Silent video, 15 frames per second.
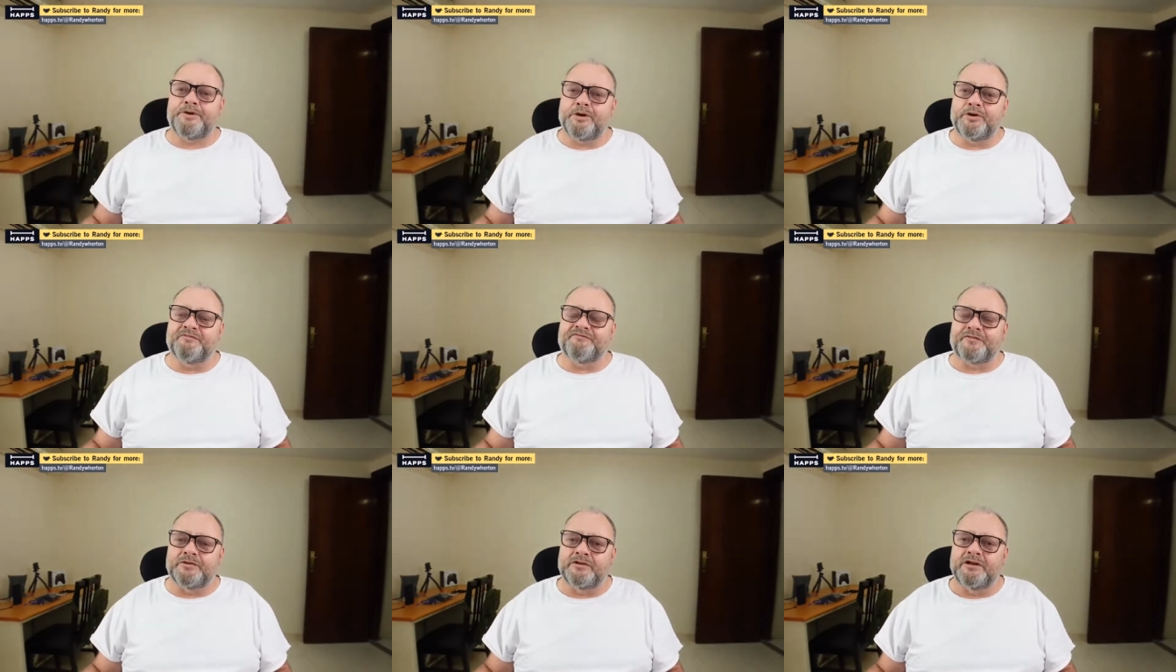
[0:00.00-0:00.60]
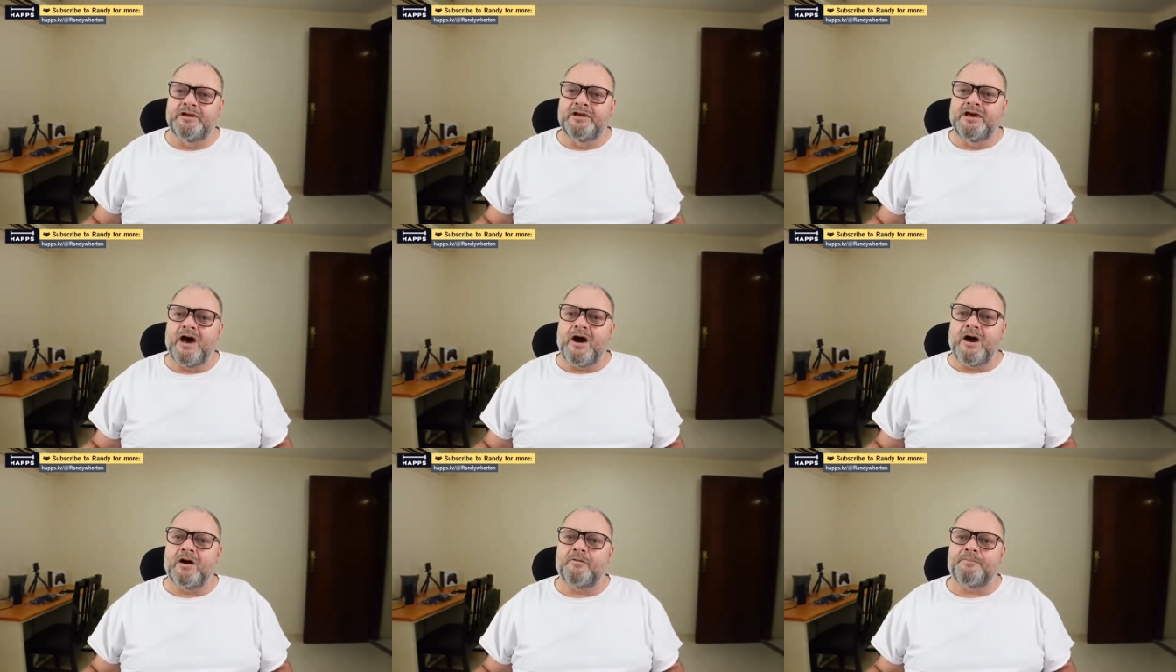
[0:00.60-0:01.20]
beautiful
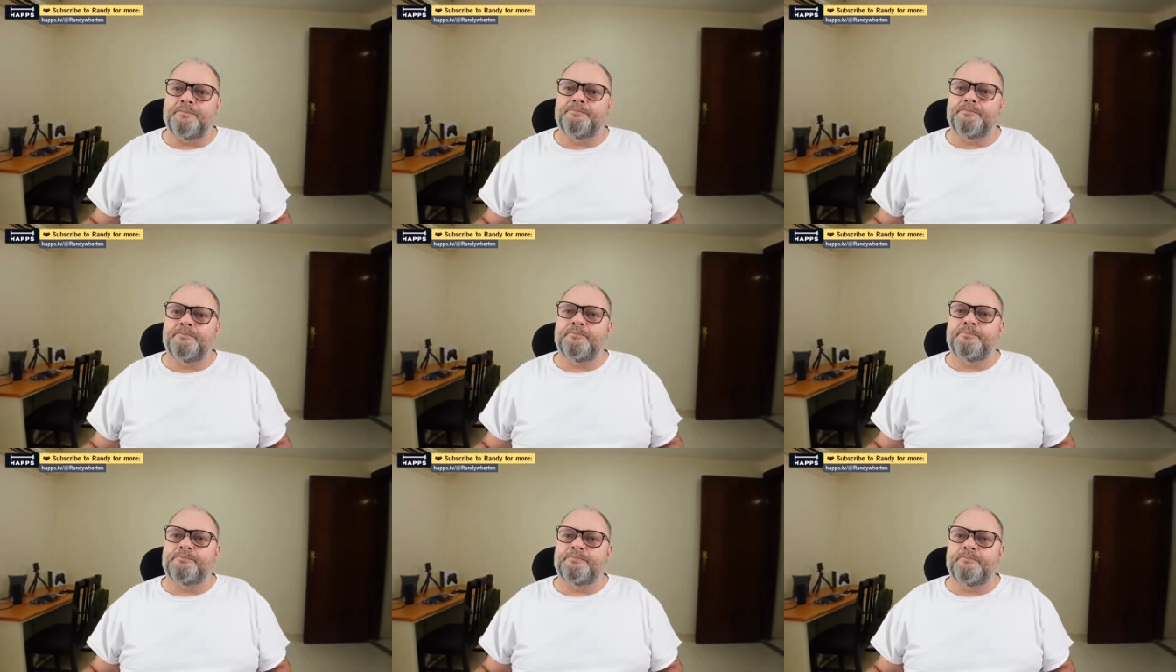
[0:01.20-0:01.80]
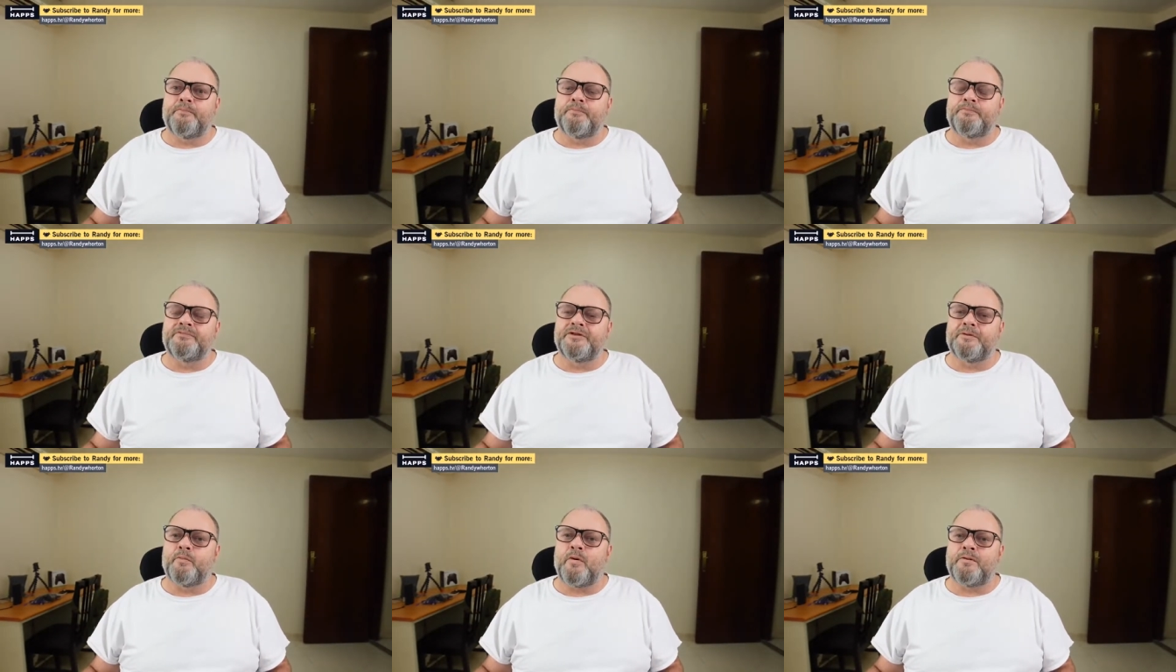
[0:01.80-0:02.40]

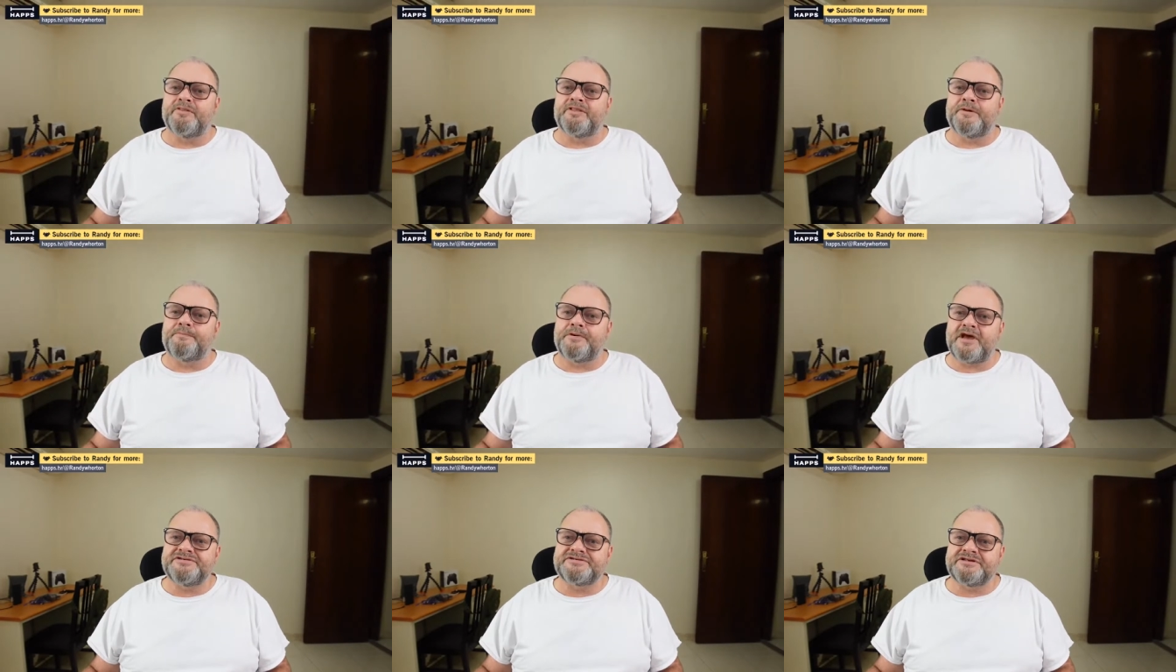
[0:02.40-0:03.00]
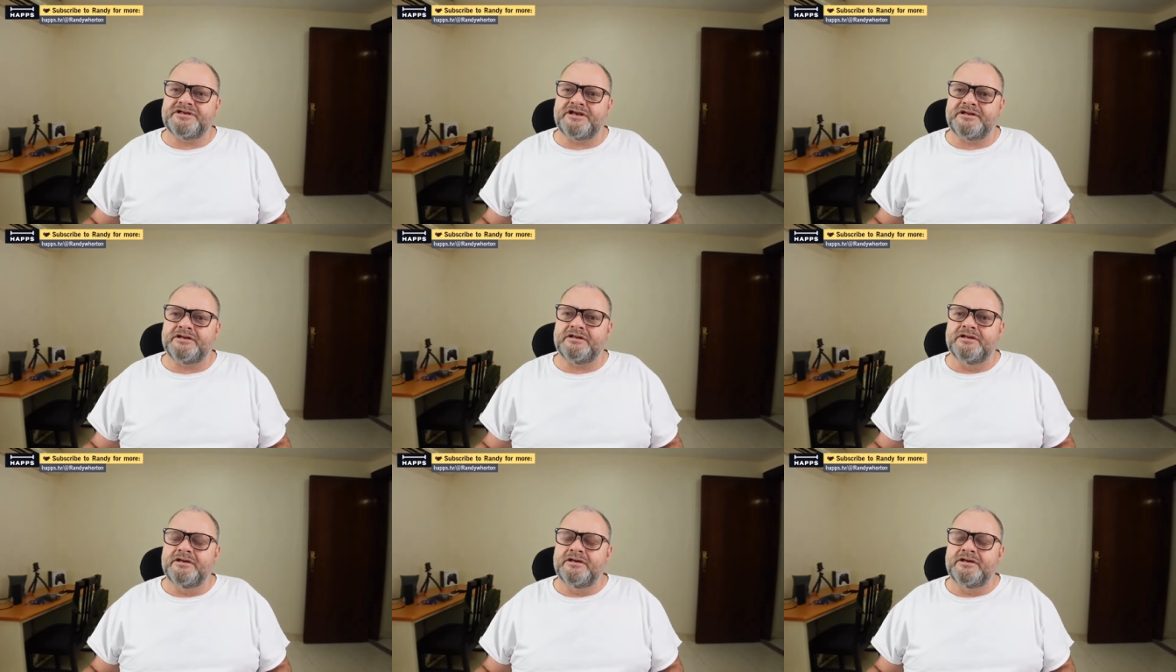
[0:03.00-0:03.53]
the president